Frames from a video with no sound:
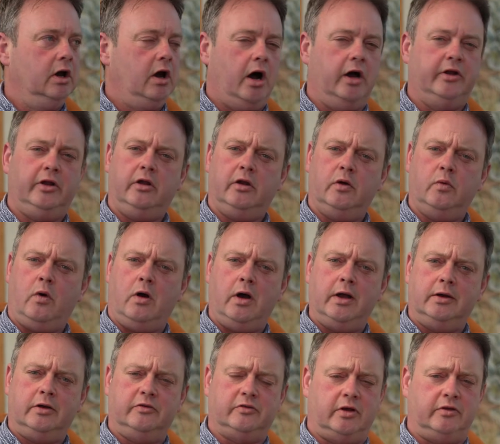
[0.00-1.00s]
I don't know
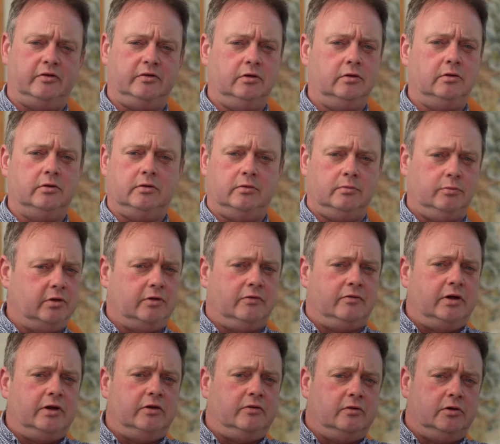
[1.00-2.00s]
why, because I still would
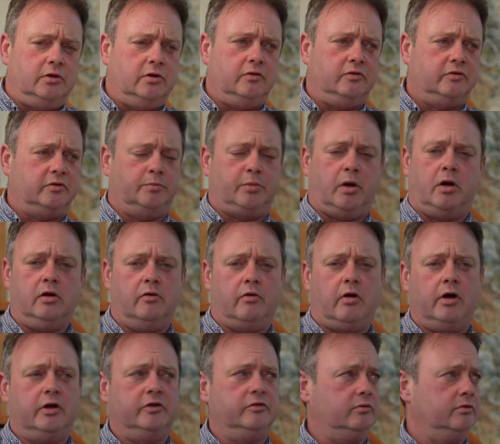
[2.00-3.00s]
have used a
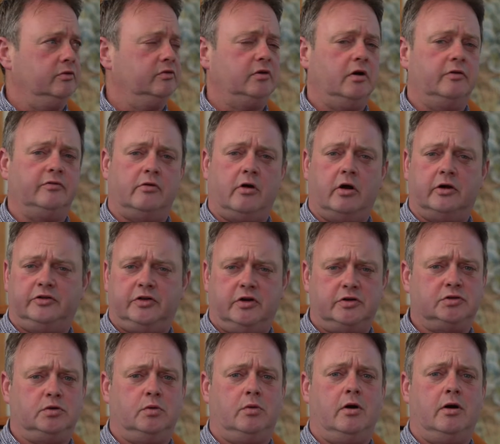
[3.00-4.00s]
polarizer and stuff for
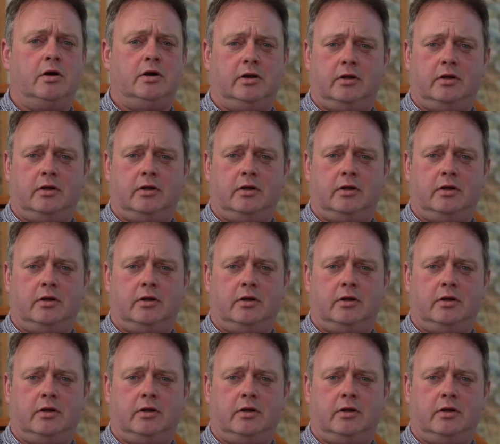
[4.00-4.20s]
architectural work